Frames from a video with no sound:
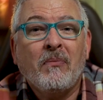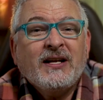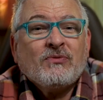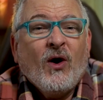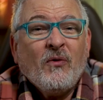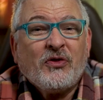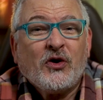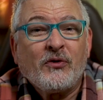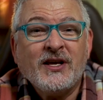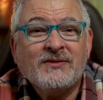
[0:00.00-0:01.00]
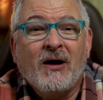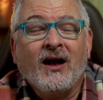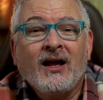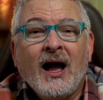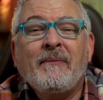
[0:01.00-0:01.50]
but he's one with charisma.
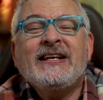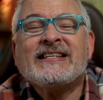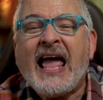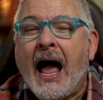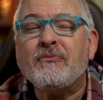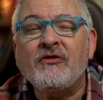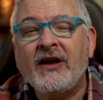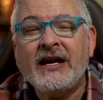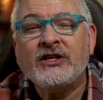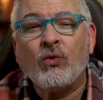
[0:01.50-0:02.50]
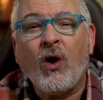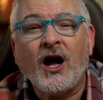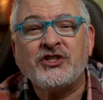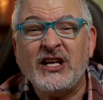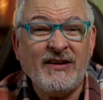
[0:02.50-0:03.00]
I mean, he's captivating to
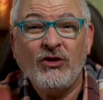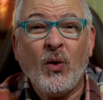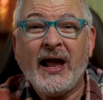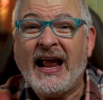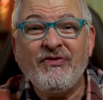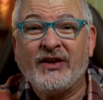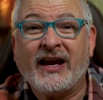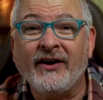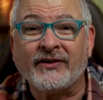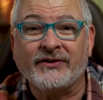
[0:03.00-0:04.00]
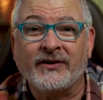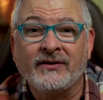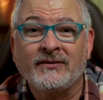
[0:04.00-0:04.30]
watch, even though I hate the character.